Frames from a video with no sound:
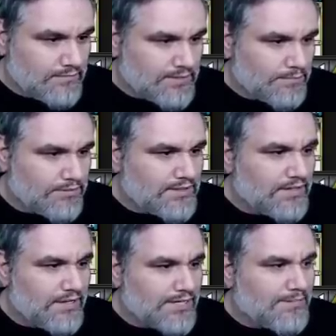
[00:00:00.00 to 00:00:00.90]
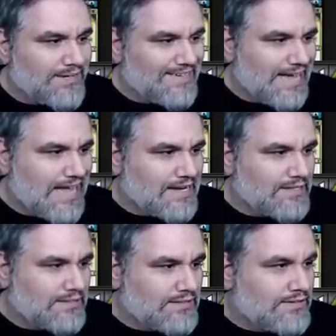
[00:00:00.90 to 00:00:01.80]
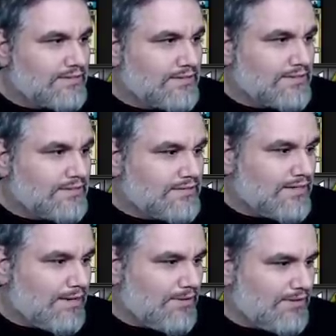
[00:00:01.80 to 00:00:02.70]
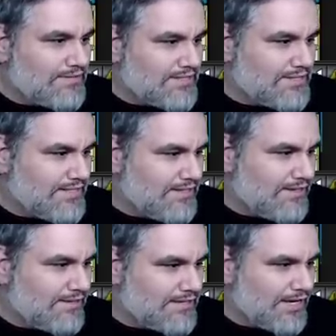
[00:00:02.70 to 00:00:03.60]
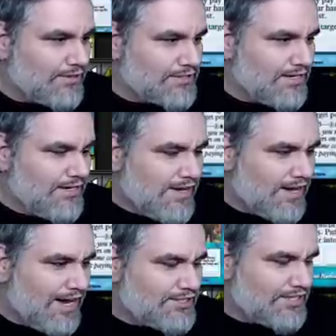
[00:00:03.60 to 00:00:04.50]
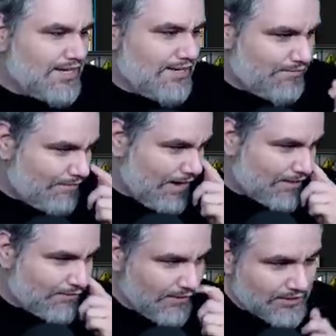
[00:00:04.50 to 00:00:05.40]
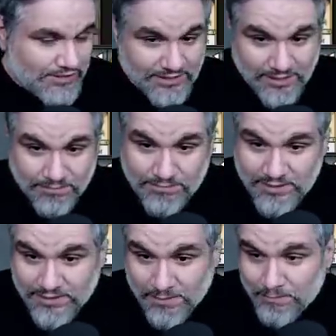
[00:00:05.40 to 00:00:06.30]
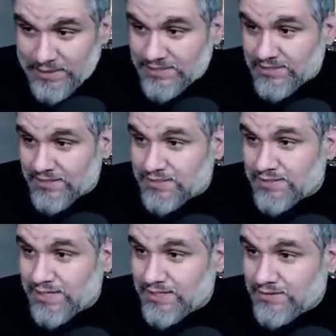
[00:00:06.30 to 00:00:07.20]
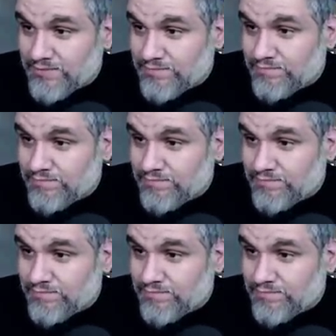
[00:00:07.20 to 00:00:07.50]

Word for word: Stop pretending like you're my dad. How do we only have 16 cards? I guess actually, Fact or Fiction is a is a beast on your deck.